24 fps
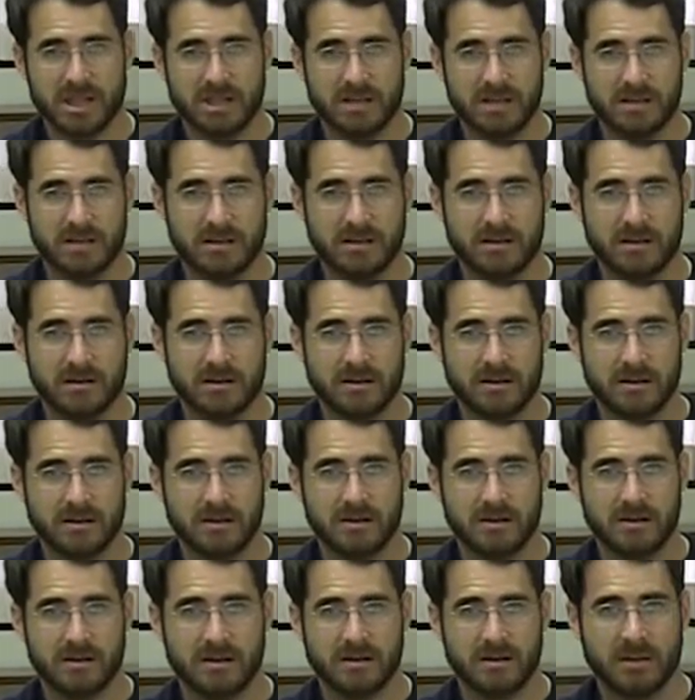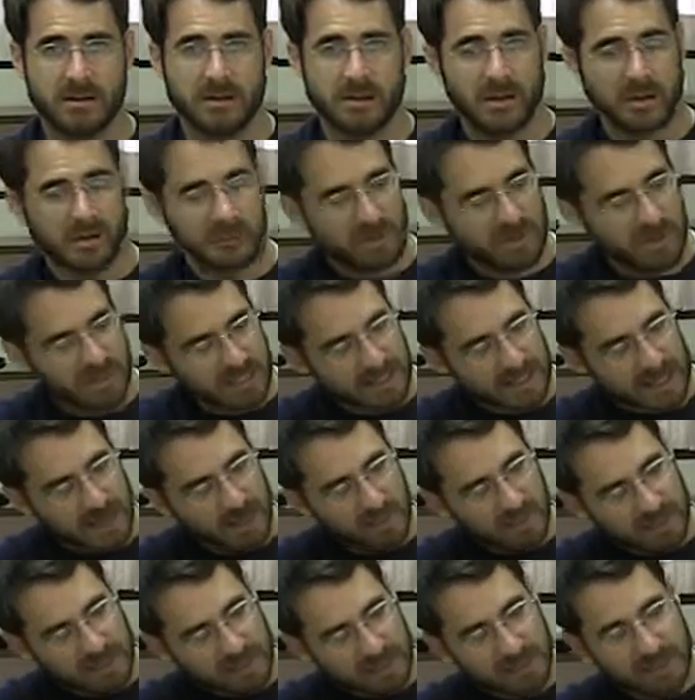But then that
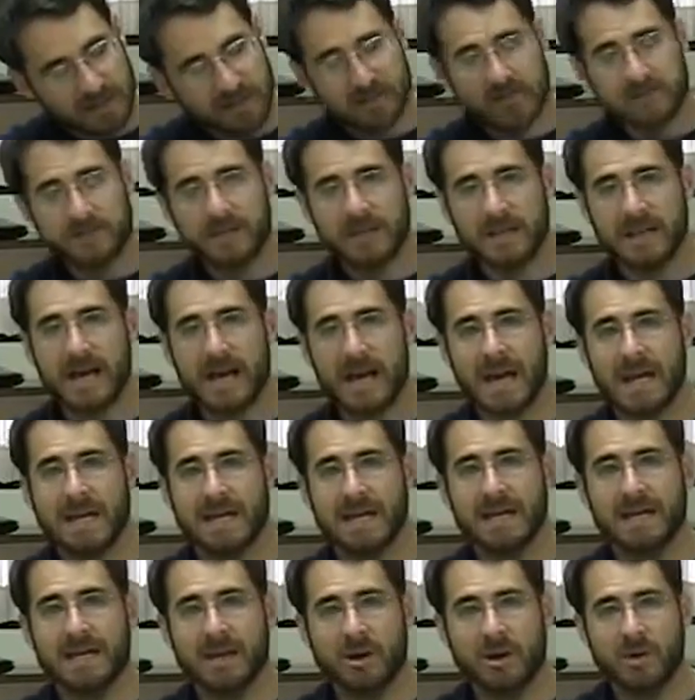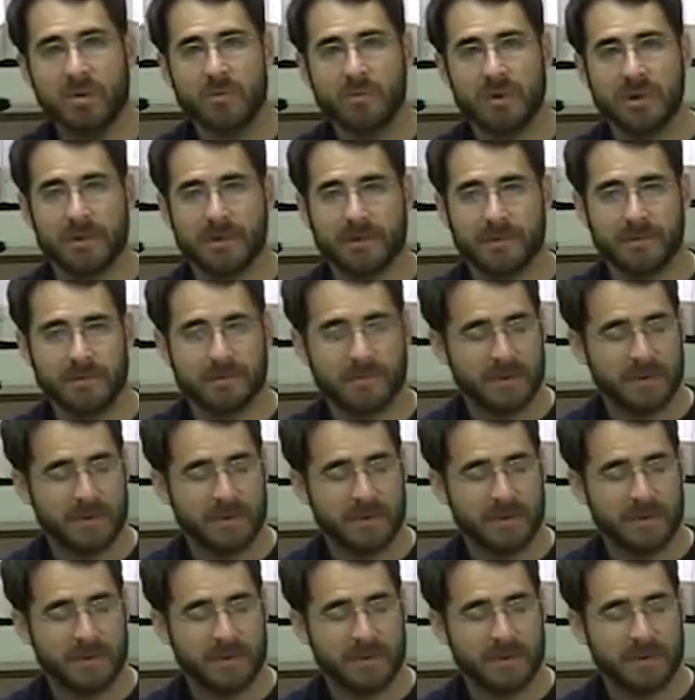would leave the high E open,